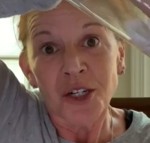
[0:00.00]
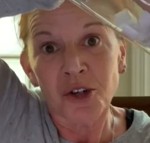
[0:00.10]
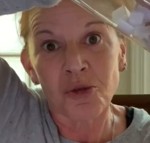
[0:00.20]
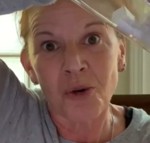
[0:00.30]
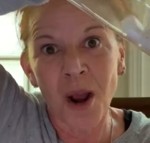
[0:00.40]

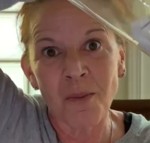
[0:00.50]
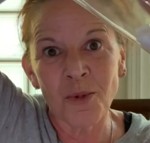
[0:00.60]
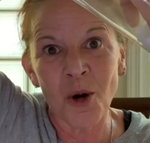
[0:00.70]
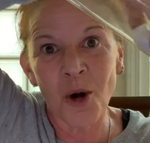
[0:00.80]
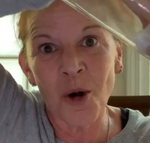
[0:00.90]
Drum
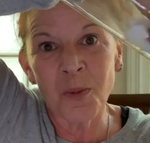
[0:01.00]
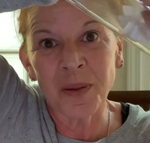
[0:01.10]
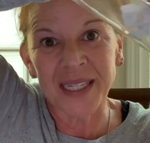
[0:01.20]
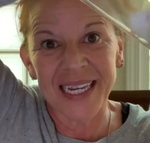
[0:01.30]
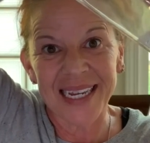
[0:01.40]
roll,
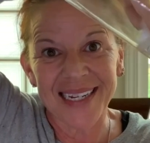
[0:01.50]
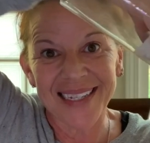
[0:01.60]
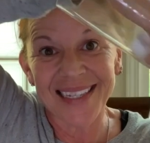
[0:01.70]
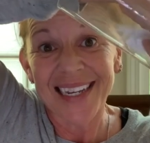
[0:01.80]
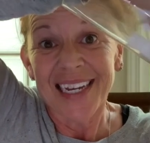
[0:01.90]

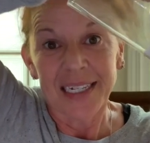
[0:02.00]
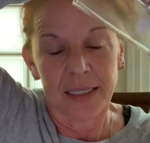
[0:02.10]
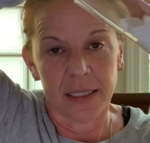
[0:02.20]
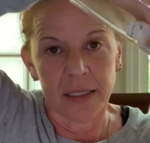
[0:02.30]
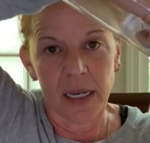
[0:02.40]
please.
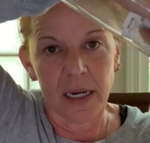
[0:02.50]
Dun, dun,